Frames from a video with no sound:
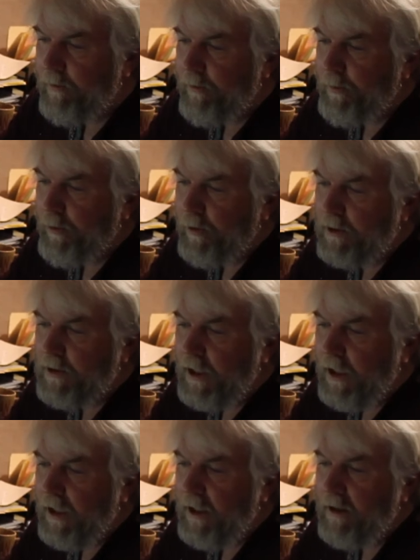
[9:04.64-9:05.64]
the report
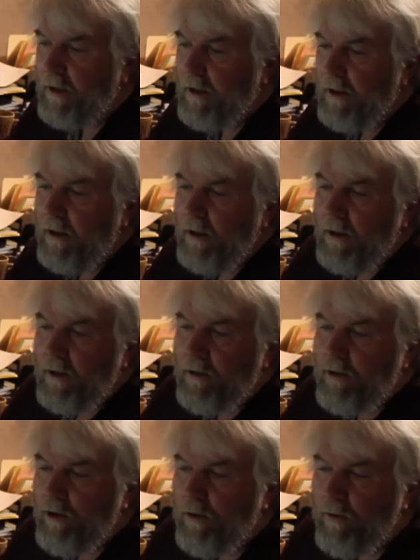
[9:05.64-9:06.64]
scan
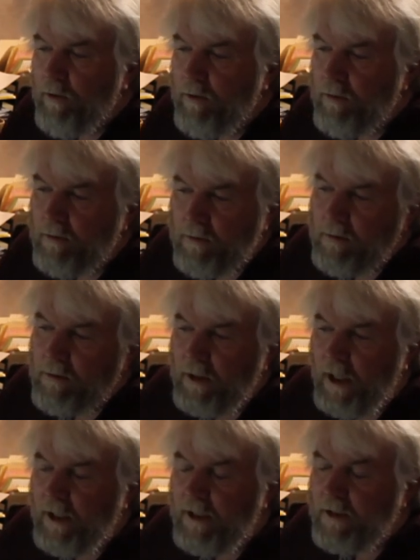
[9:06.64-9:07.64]

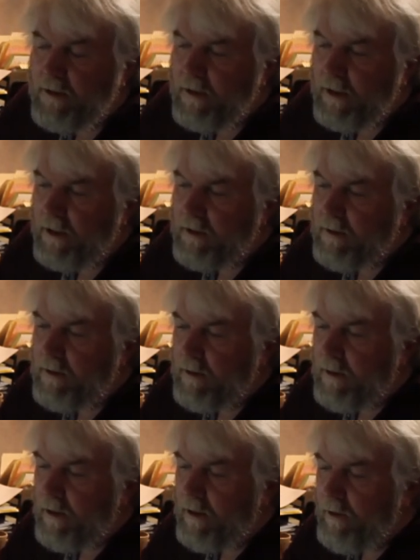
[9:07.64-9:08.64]
296,
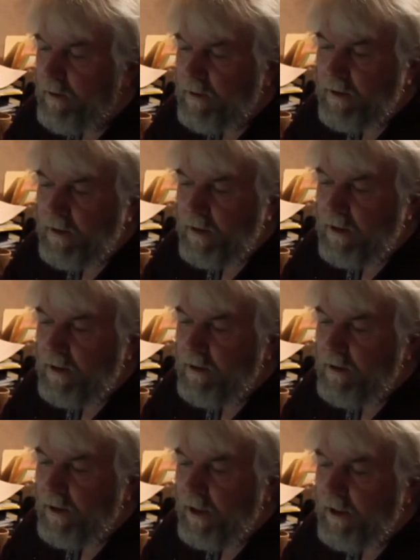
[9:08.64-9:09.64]
and you'll
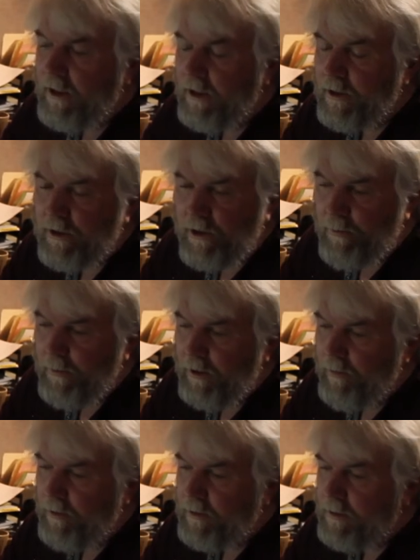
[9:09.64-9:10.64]
see additional
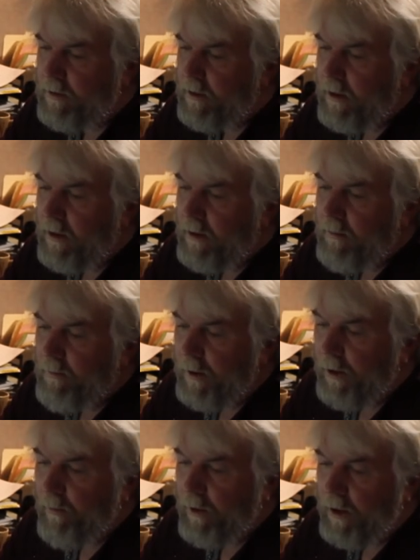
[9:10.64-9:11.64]
minerals.
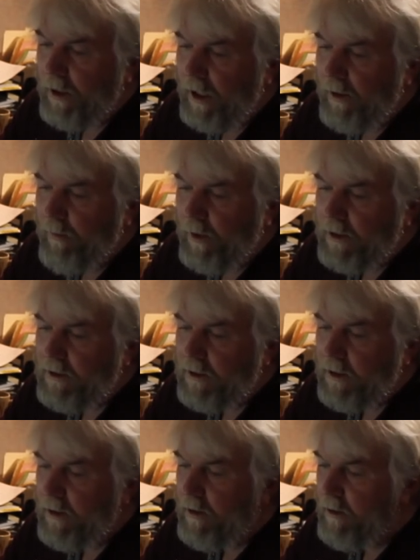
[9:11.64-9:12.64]
But I really like what I
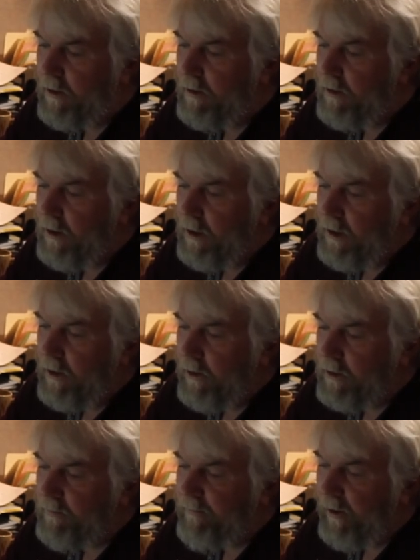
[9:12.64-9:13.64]
see here.
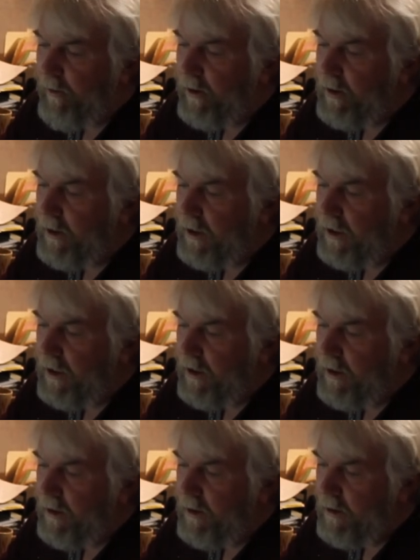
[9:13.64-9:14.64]
It's very
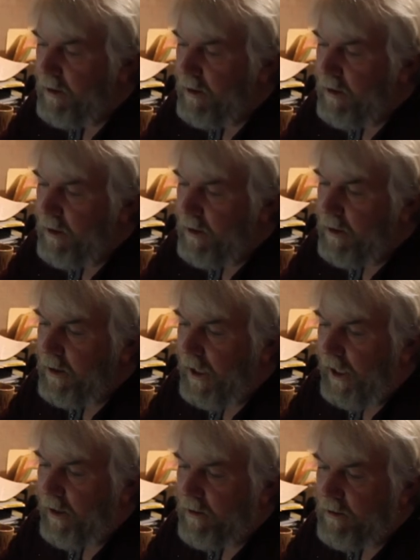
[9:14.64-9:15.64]
clean
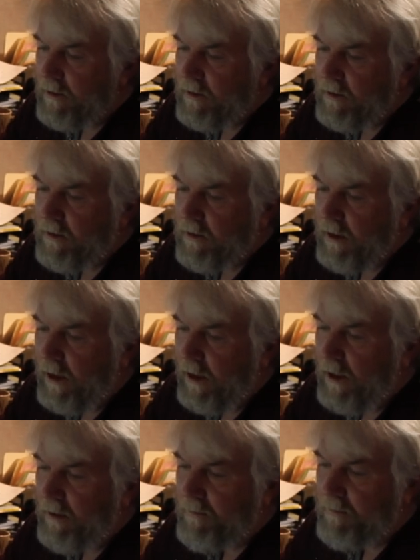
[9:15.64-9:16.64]
nails.
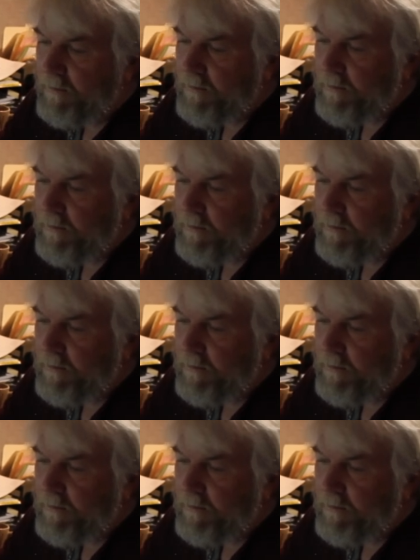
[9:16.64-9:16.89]
You